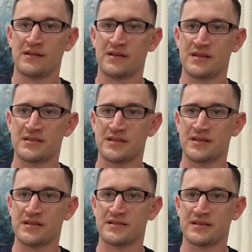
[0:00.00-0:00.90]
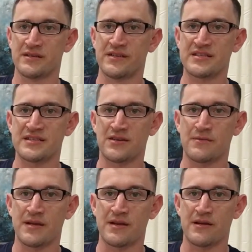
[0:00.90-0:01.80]
This is going
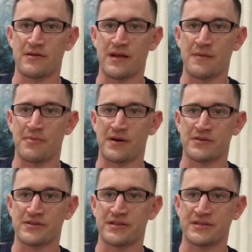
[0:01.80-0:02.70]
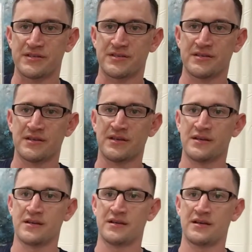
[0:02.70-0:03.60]
to be an internet purchase.
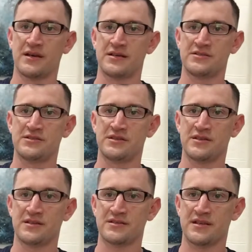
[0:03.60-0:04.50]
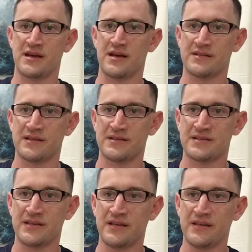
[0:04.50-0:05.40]
I just got
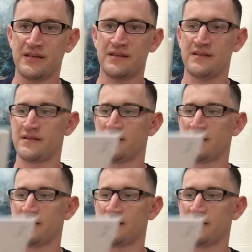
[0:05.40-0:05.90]
this in.